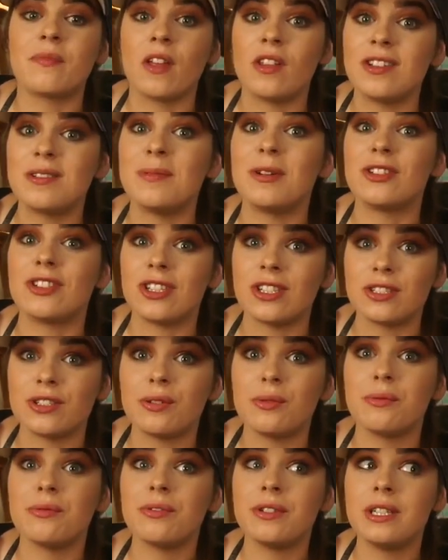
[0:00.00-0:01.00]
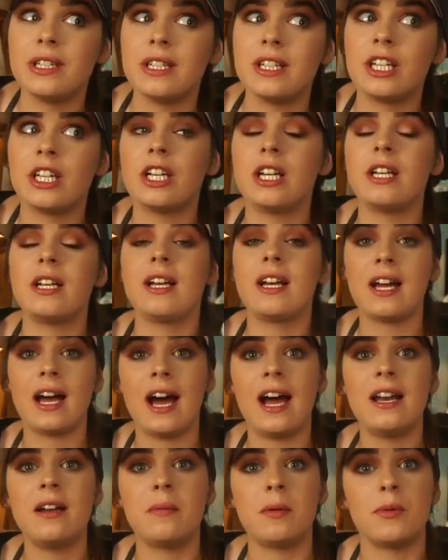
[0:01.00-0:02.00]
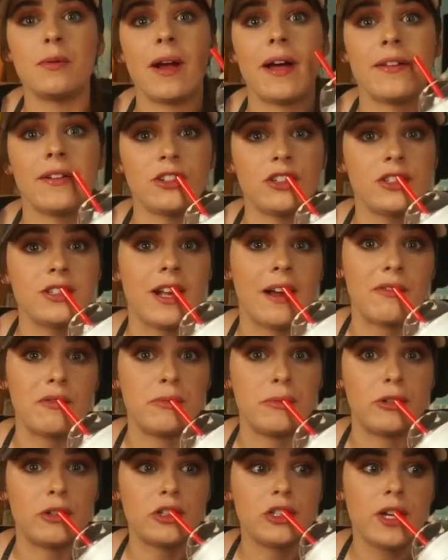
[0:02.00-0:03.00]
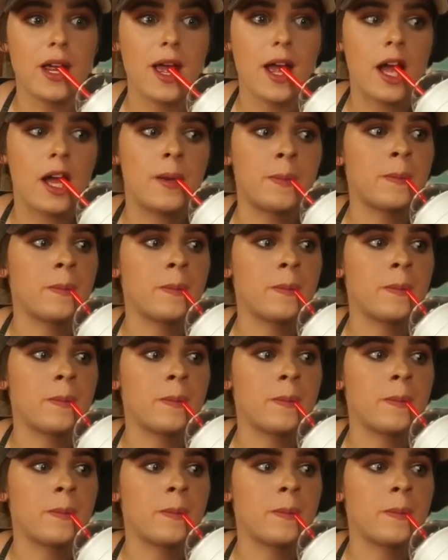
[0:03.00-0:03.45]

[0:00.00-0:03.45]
those milkshakes look really good. I kind of would rather just have a milkshake.